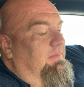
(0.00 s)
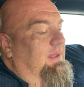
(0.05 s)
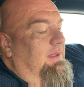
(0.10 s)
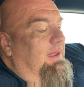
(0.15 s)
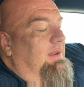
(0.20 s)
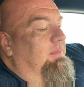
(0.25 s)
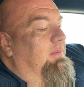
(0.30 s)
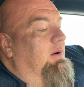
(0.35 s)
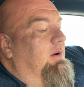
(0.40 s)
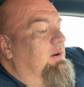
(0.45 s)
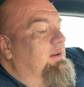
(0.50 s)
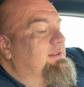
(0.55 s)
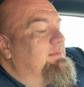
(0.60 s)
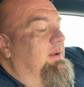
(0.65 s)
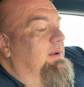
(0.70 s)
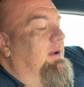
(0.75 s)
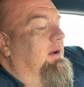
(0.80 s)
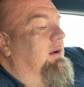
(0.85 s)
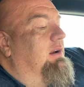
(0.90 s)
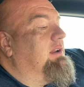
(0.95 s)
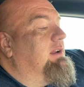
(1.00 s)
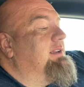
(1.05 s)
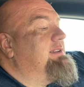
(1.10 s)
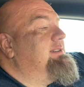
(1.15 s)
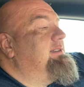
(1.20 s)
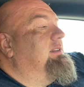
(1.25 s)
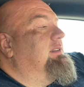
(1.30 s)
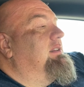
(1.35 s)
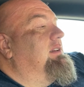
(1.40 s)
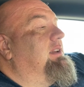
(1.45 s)
um, it hurts my heart
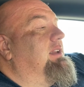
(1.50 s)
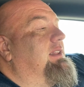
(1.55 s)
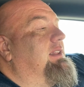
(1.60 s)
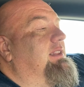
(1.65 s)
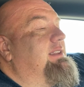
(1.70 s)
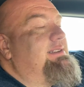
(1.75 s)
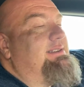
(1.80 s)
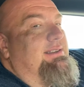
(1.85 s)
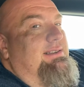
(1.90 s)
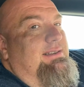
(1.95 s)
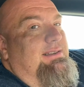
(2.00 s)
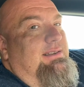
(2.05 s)
because look at Dad. what is...